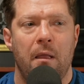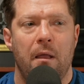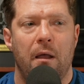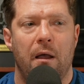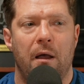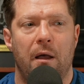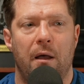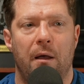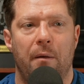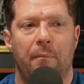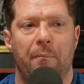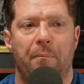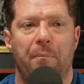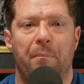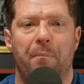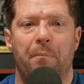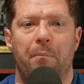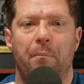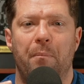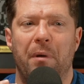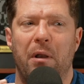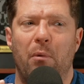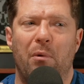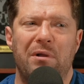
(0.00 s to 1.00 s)

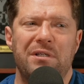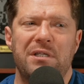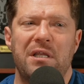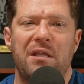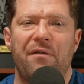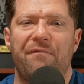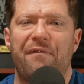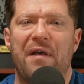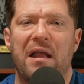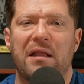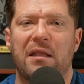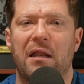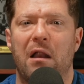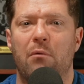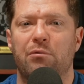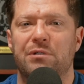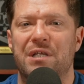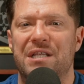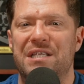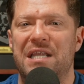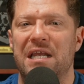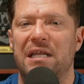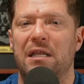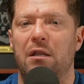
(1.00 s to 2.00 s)
But it wasn't the fact that I was
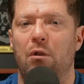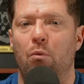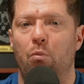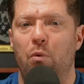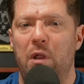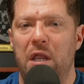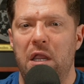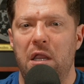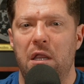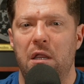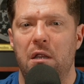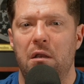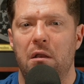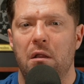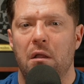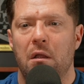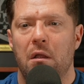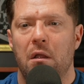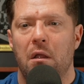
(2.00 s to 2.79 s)
addicted to weed.